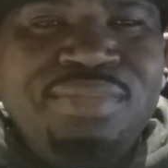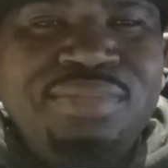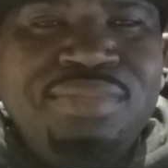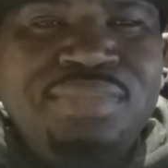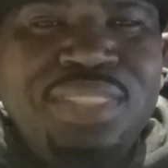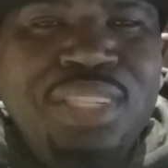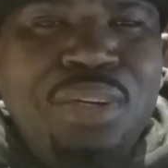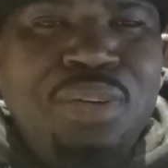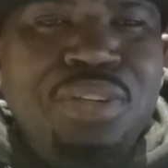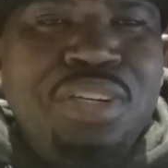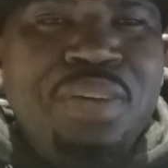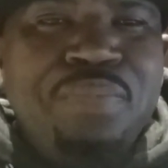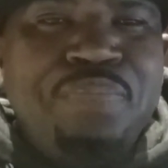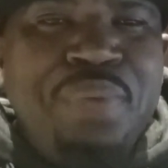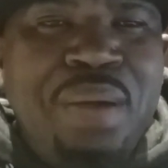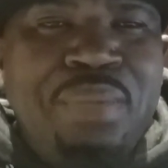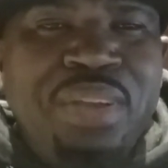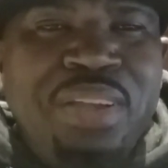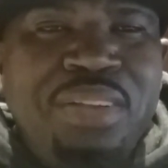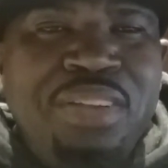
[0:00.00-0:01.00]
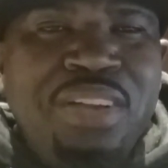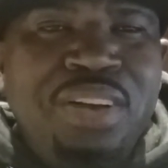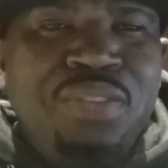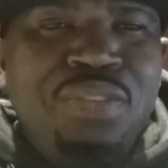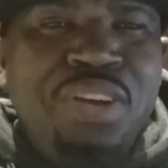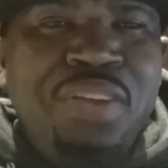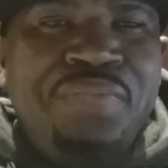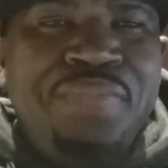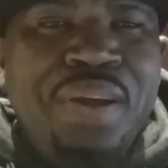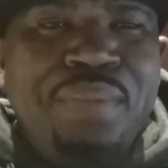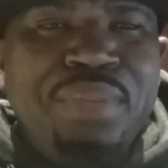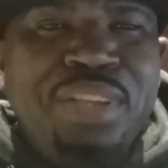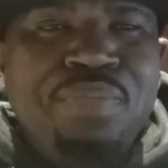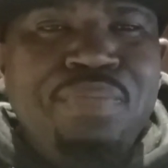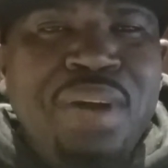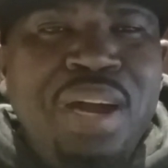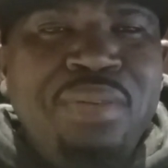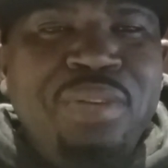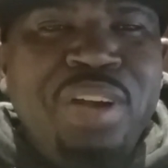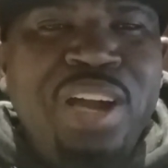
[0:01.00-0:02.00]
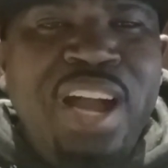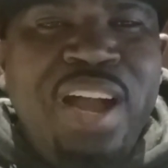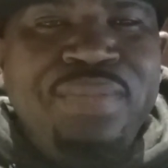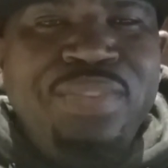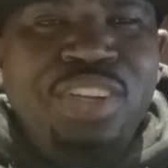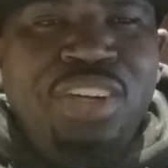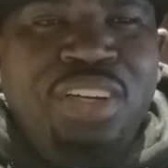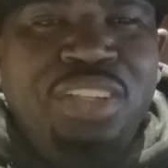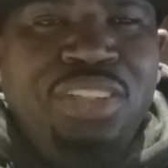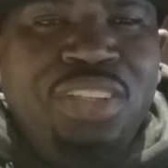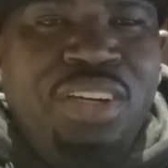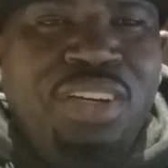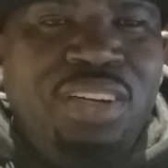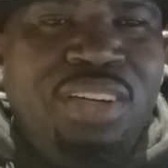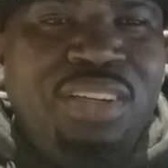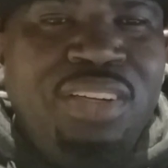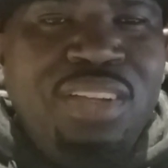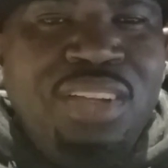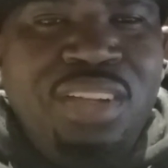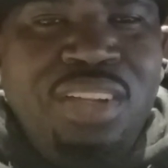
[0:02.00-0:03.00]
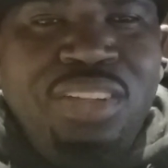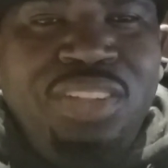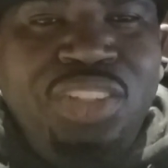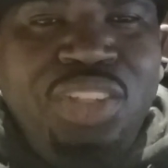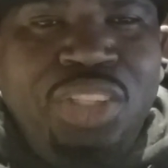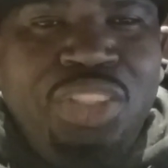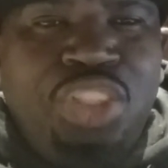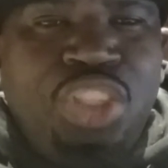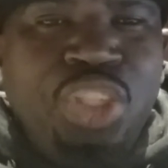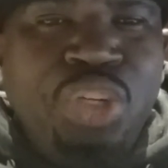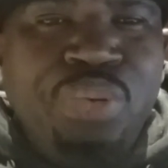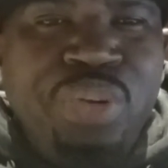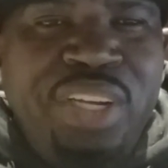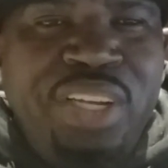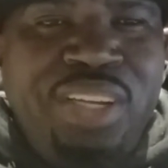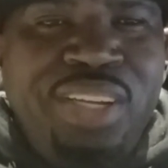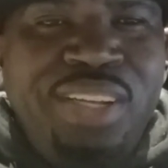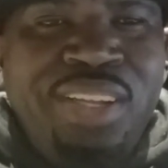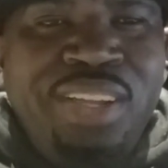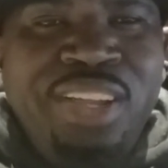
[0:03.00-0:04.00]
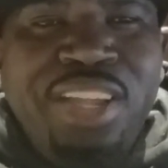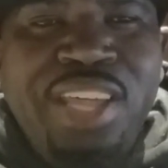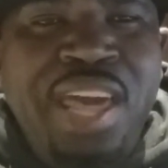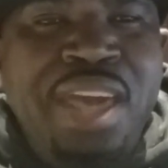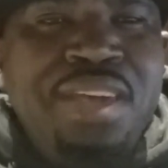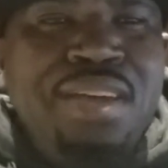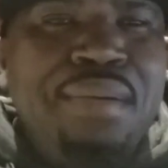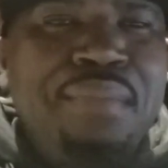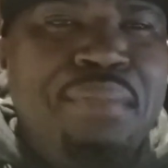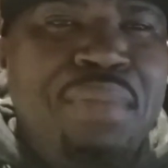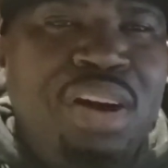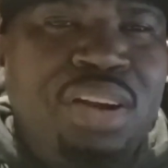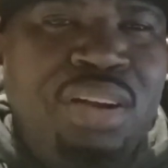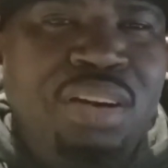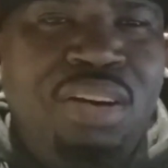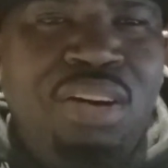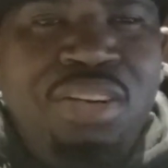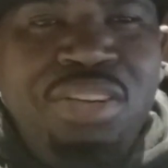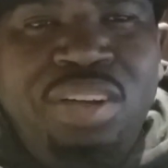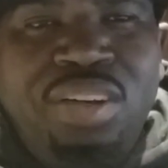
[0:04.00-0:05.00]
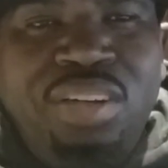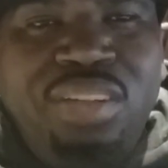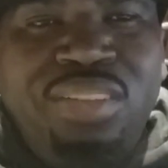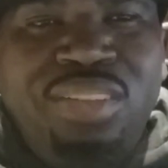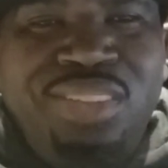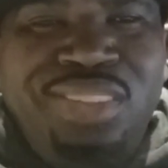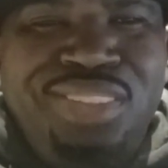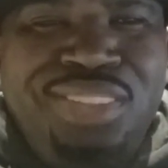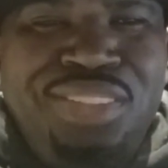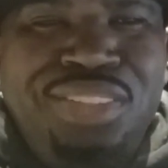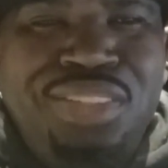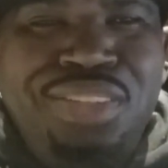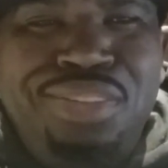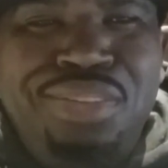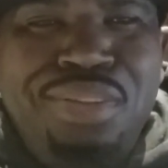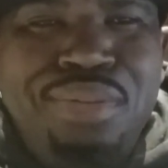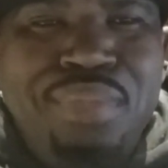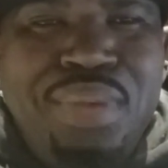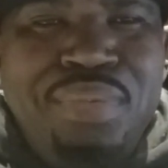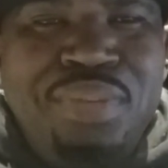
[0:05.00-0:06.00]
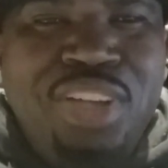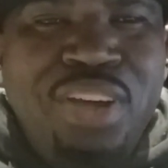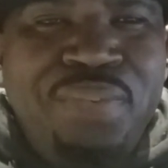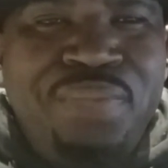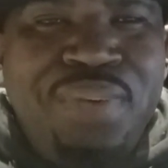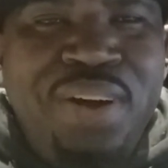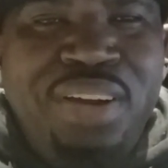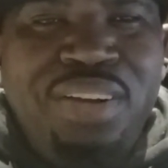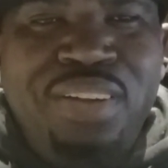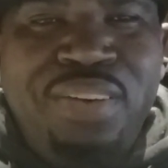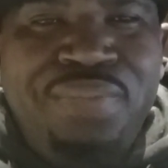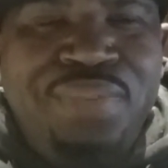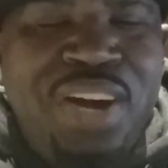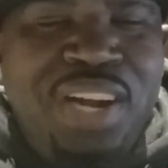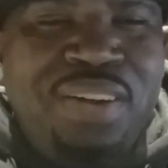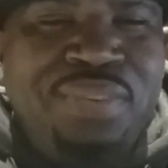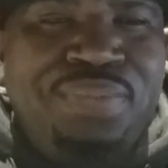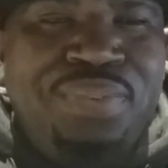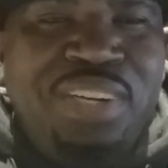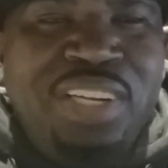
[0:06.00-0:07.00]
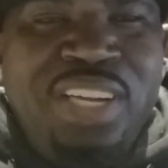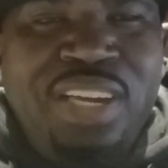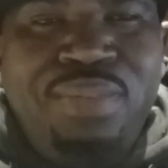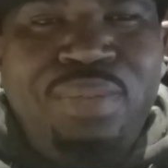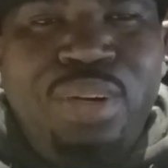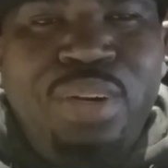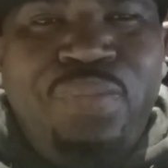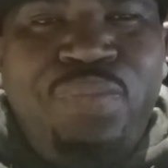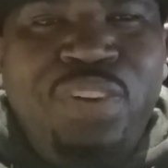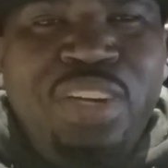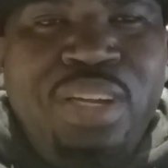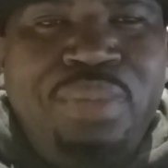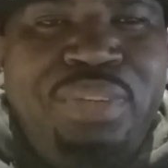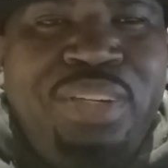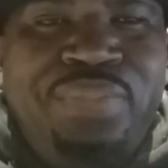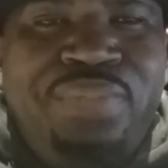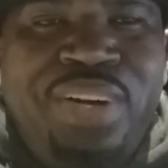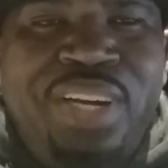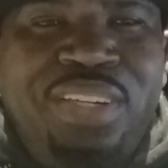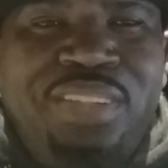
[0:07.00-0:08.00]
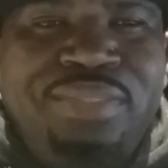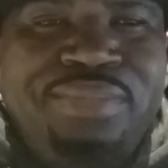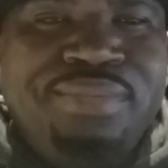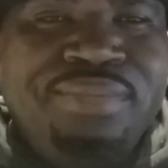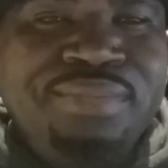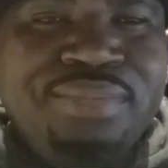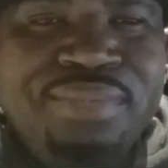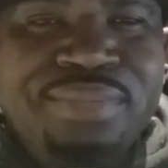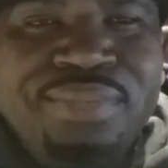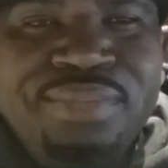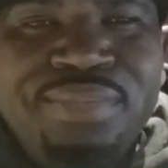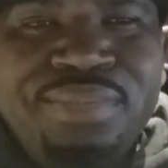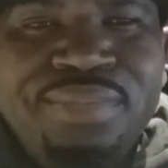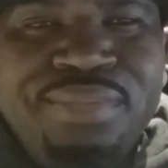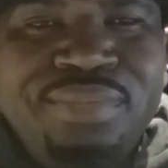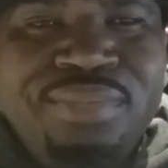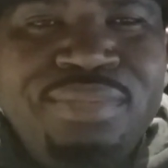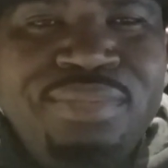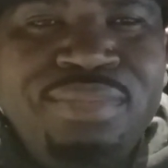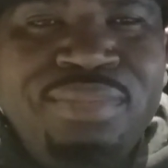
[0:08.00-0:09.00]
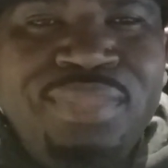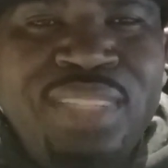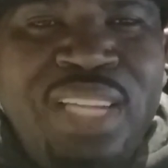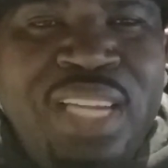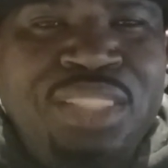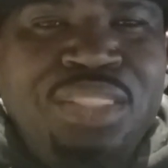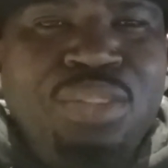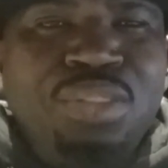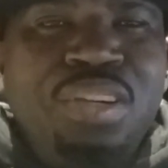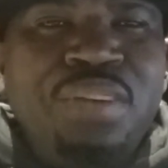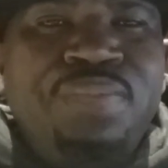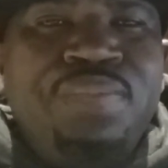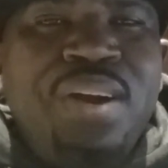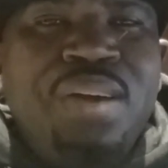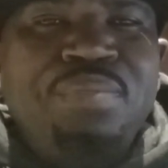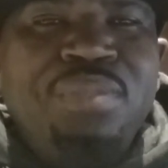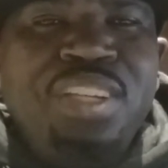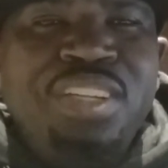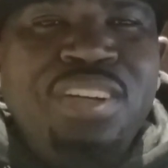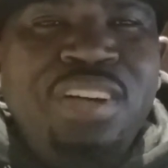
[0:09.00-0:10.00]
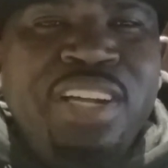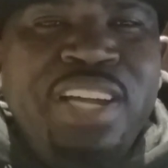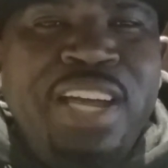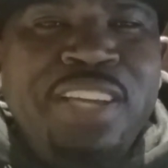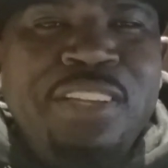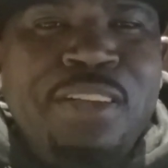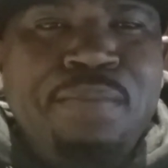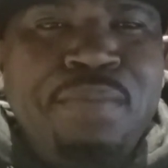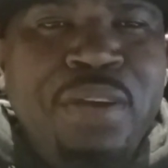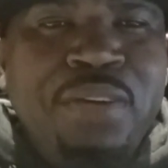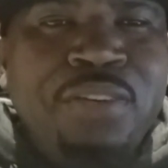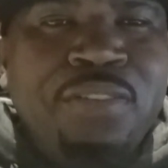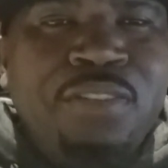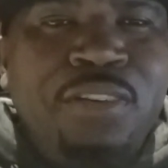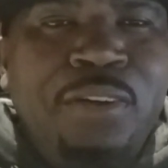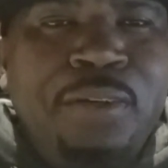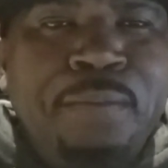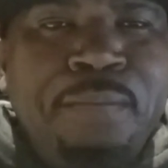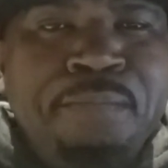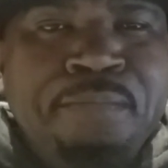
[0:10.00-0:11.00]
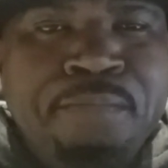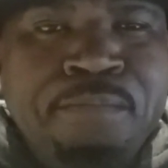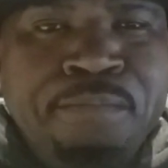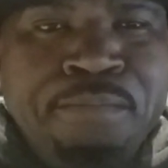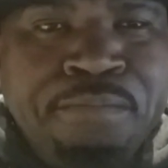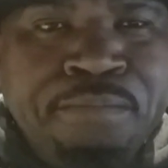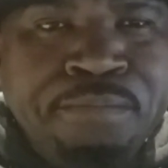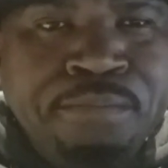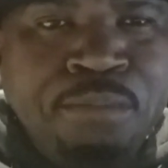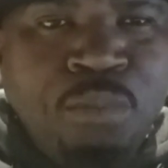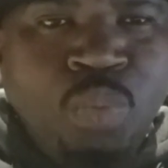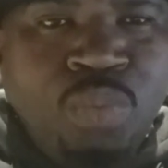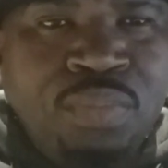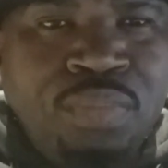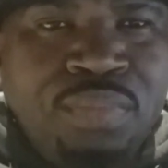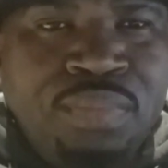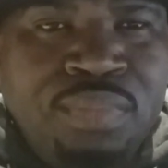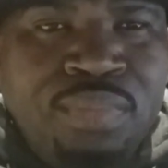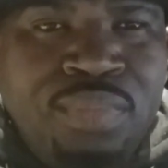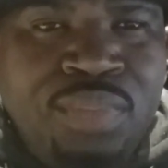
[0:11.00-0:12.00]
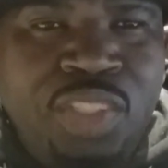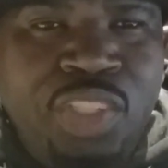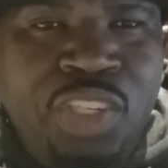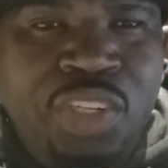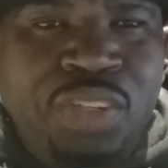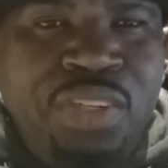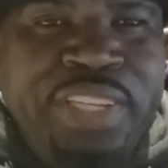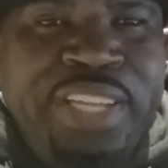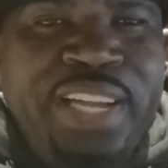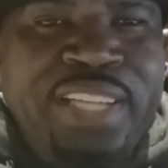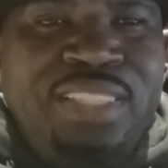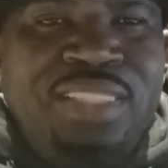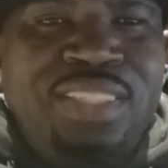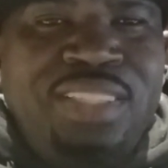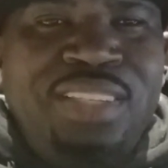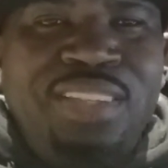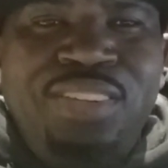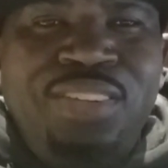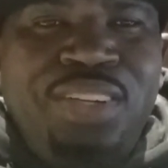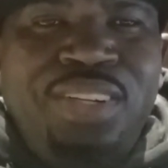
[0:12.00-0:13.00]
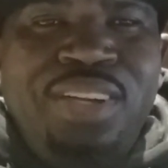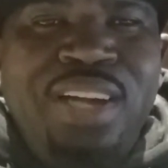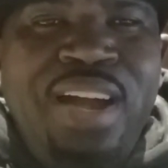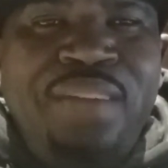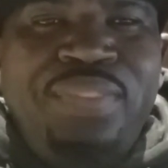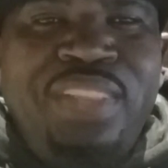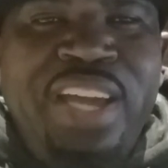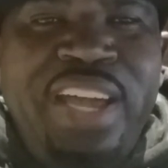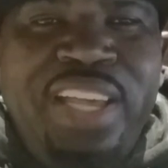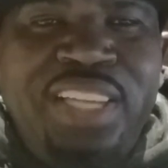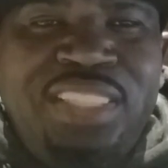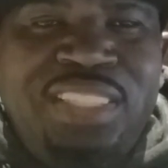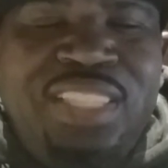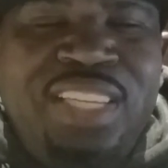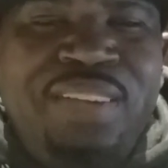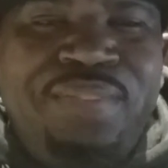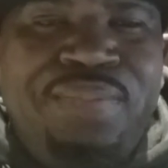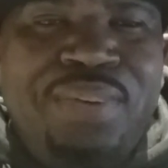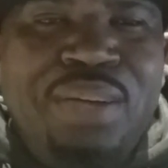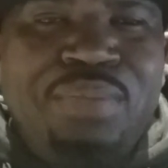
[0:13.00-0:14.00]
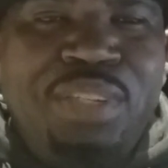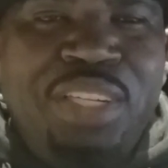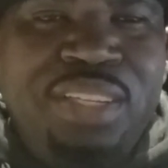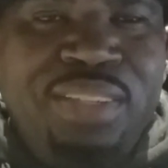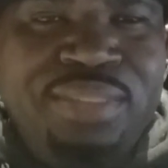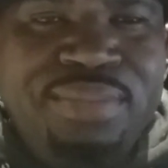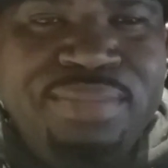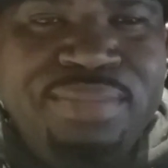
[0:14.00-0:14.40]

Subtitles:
Your only family you might have your children and your mother or maybe your father. Your father forgive the father. That's the only family you got in America. You don't have that extended family.